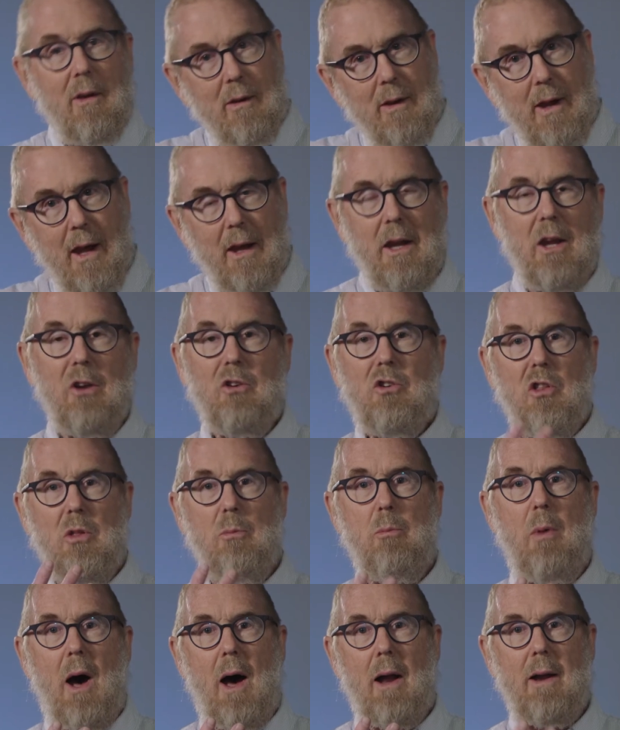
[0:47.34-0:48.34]
get into
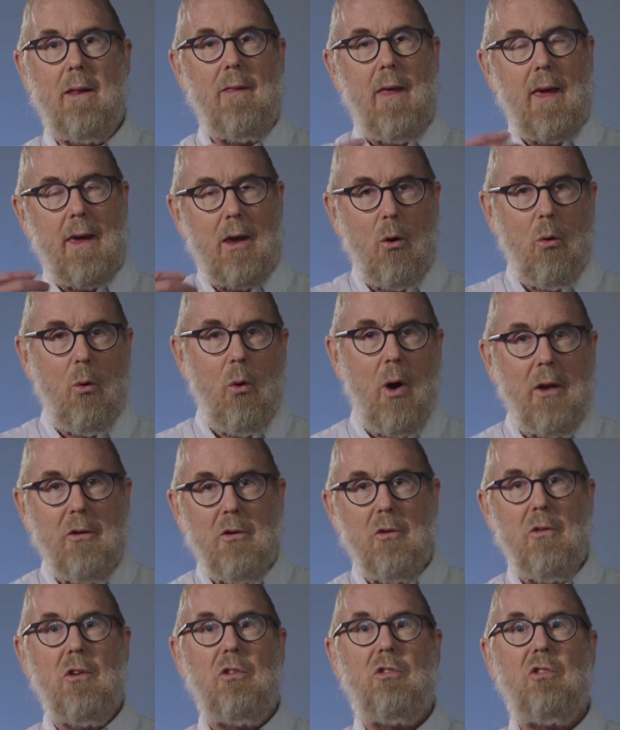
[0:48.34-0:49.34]
the body. They go
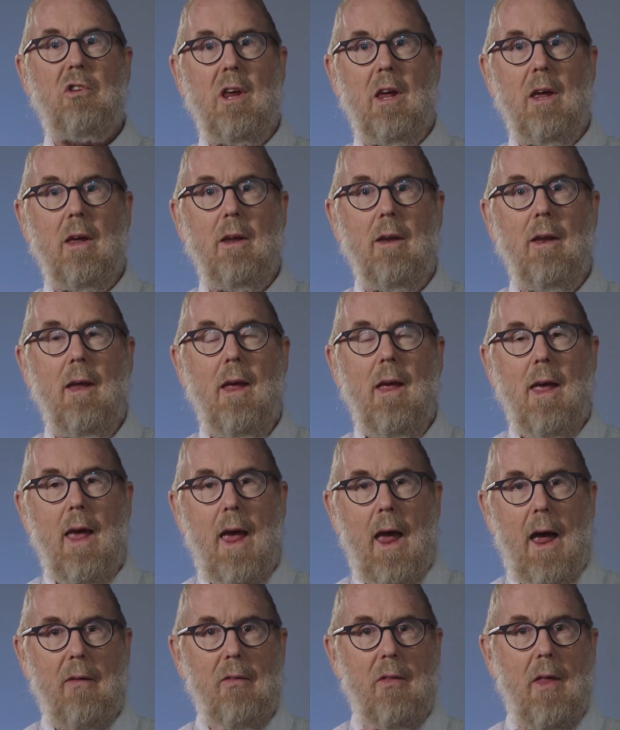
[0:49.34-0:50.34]
under the skin
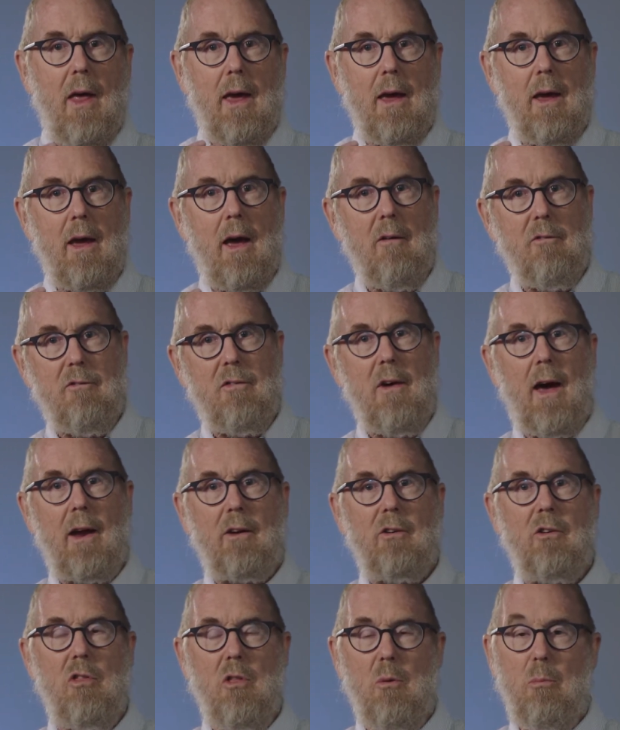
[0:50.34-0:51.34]
and they
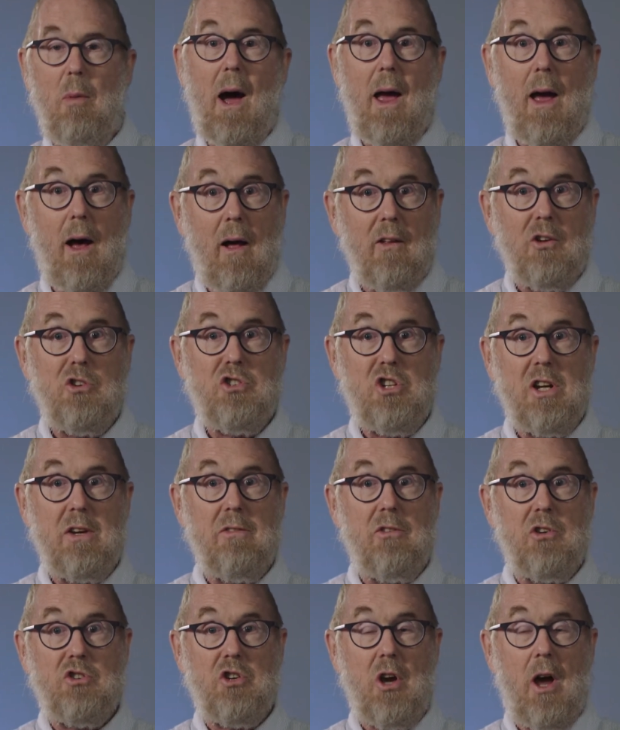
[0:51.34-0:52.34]
affect the biology
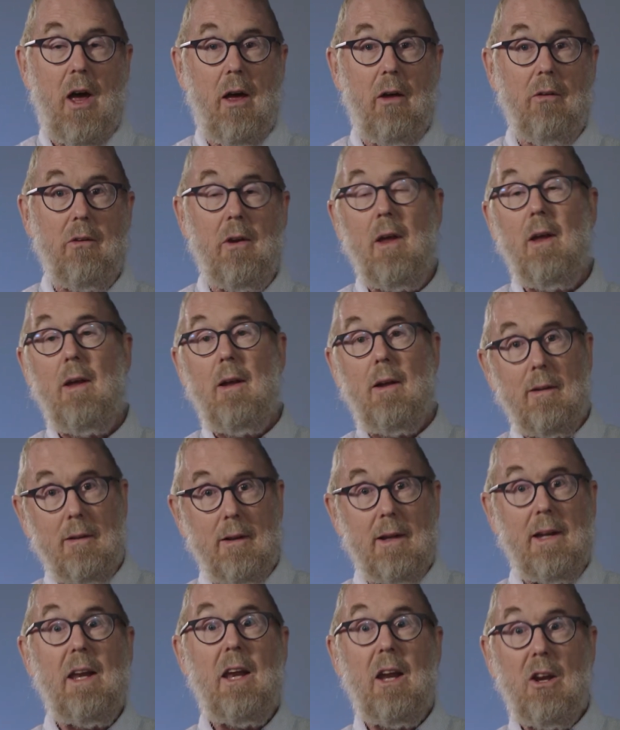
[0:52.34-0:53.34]
of the child,
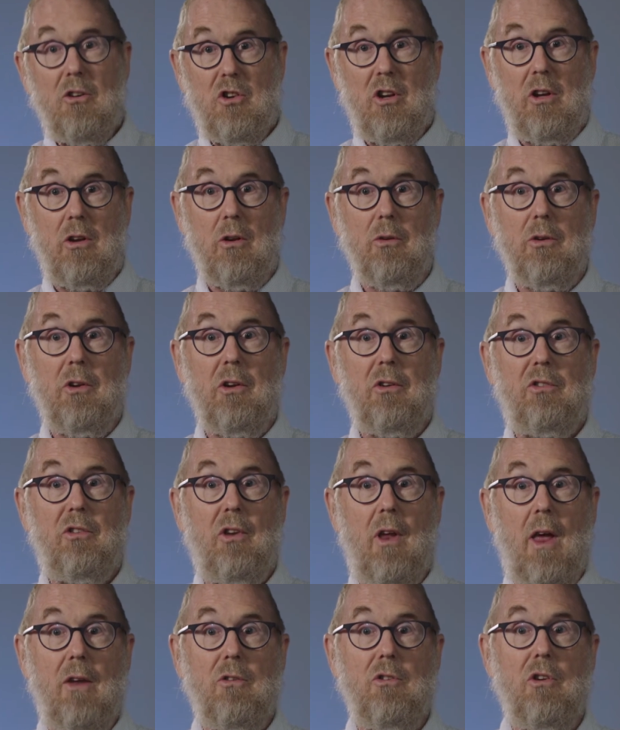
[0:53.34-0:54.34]
leading to illness
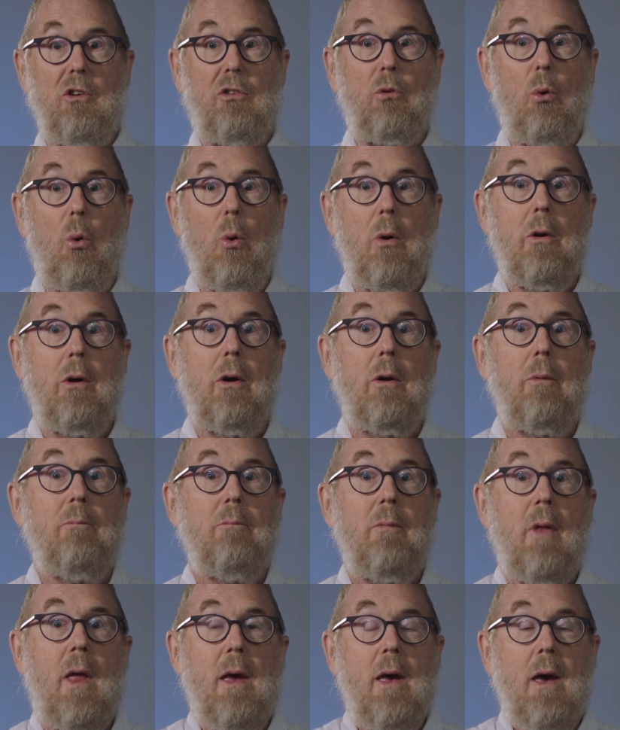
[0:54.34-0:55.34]
and disorder.
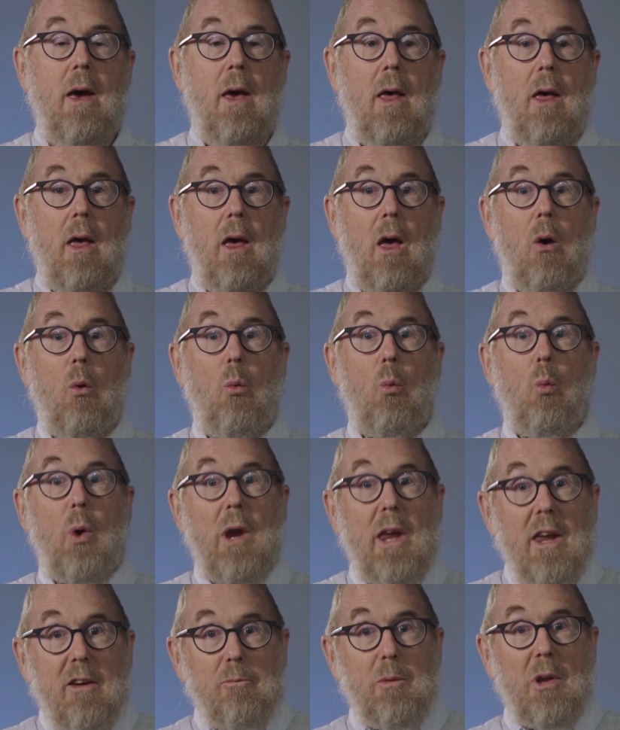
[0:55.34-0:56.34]

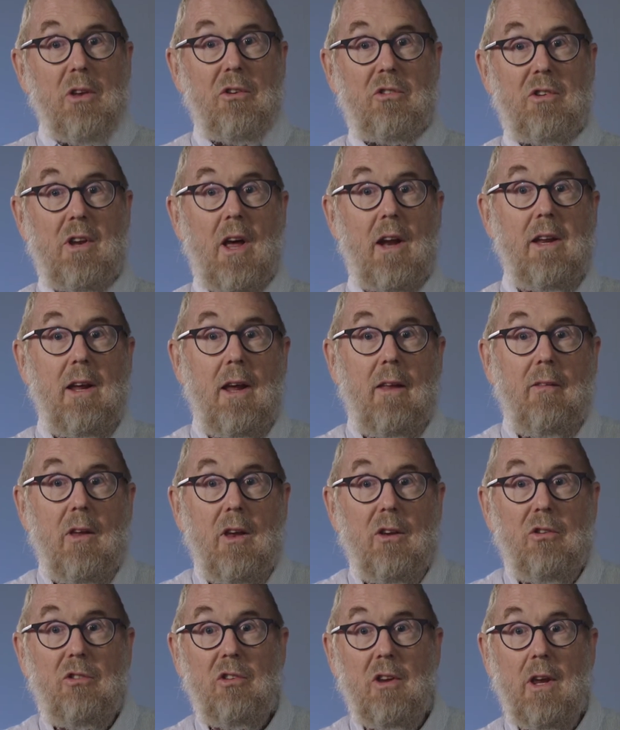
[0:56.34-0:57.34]
We have been studying
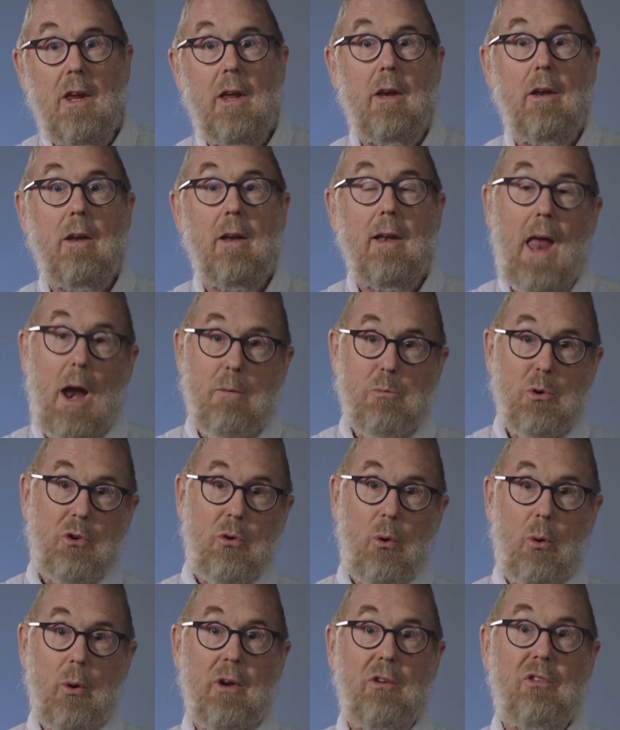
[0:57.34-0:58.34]
this in
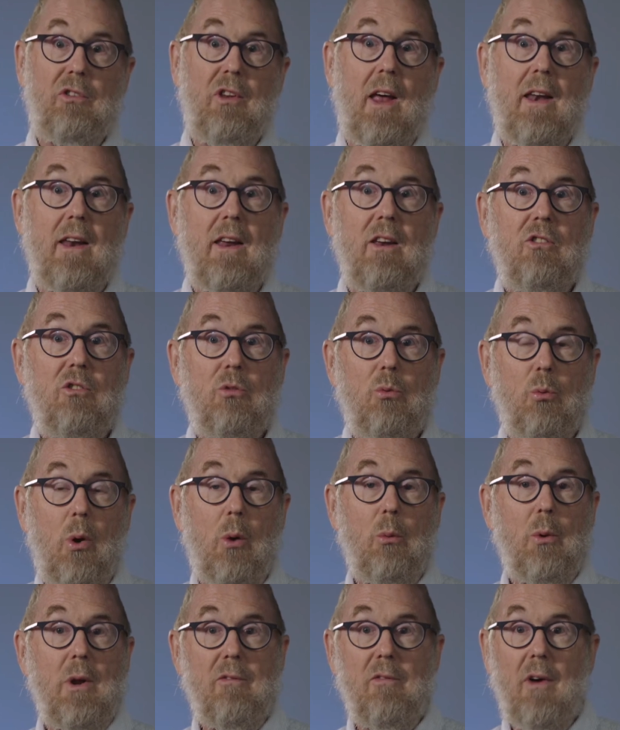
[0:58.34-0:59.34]
laboratory settings
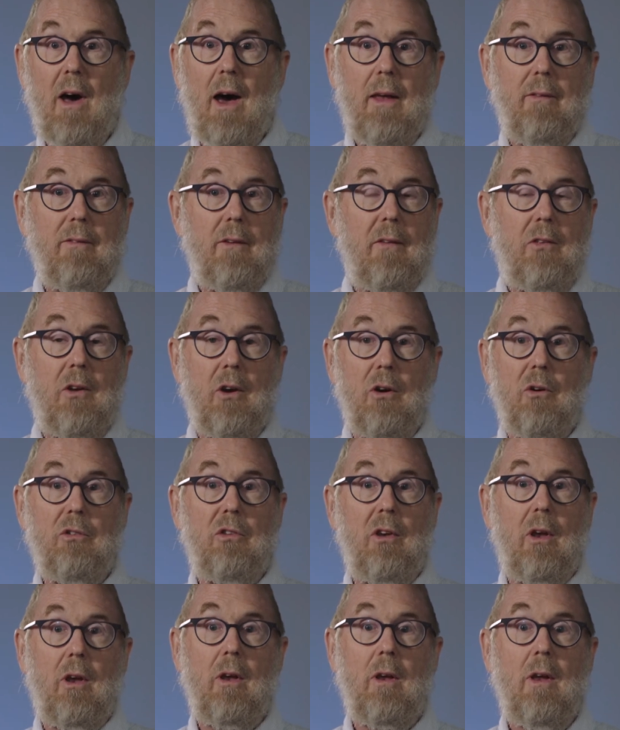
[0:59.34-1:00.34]
where we find that
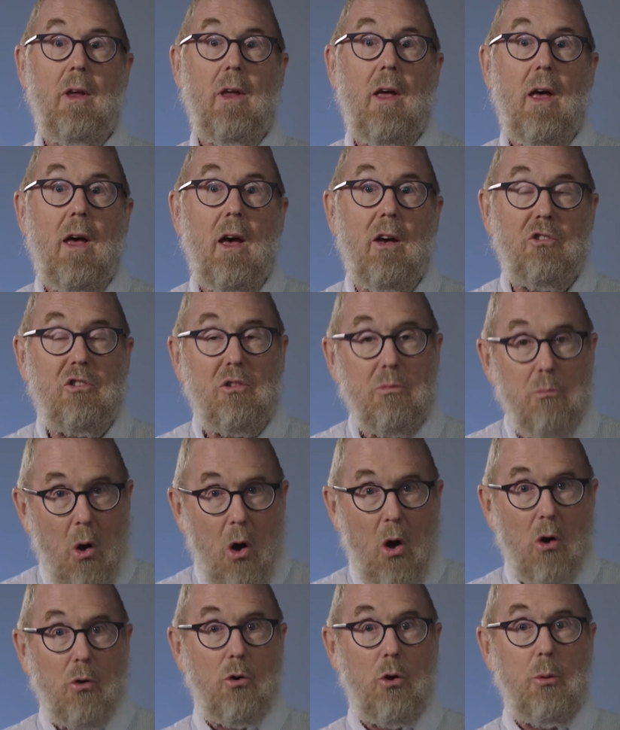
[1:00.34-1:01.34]
there's a
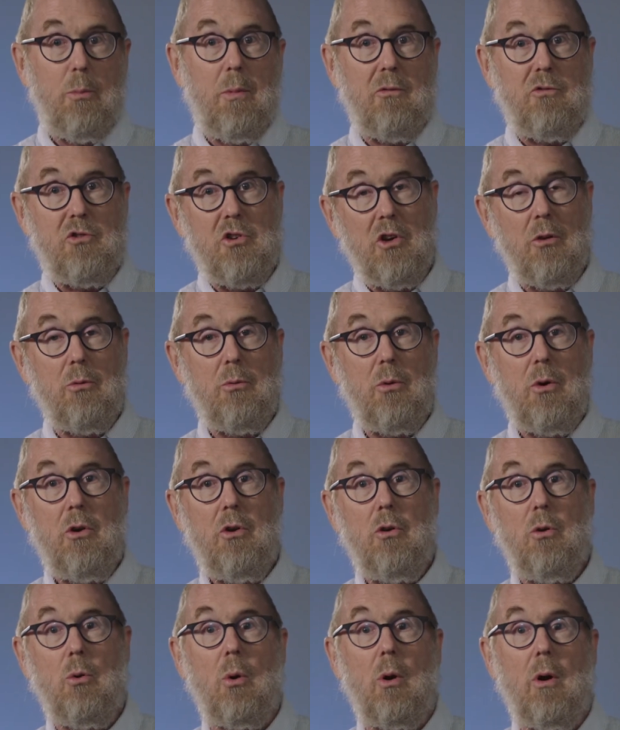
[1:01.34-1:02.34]
small group of children
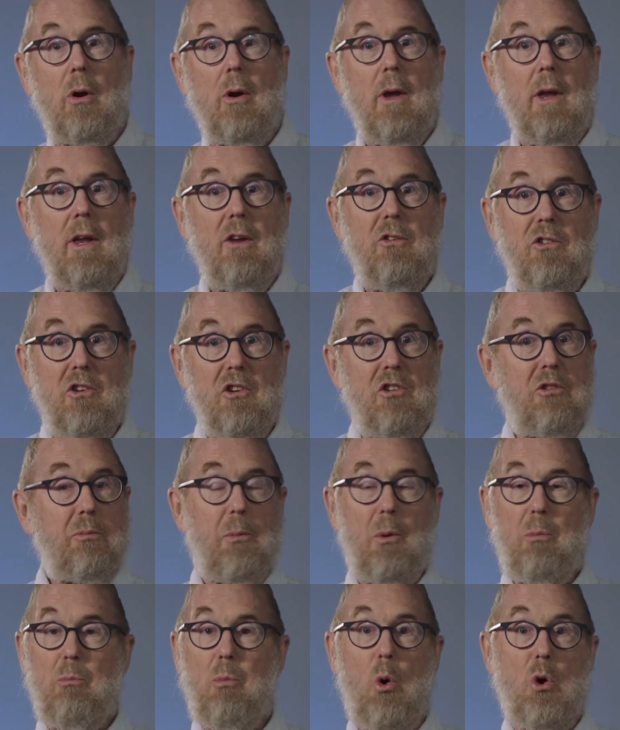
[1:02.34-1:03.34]
who are
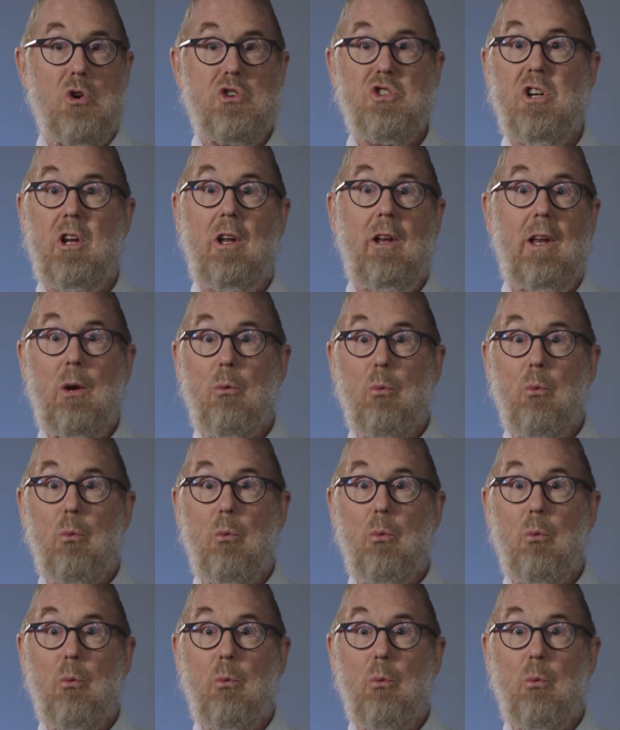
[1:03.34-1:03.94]
disproportionately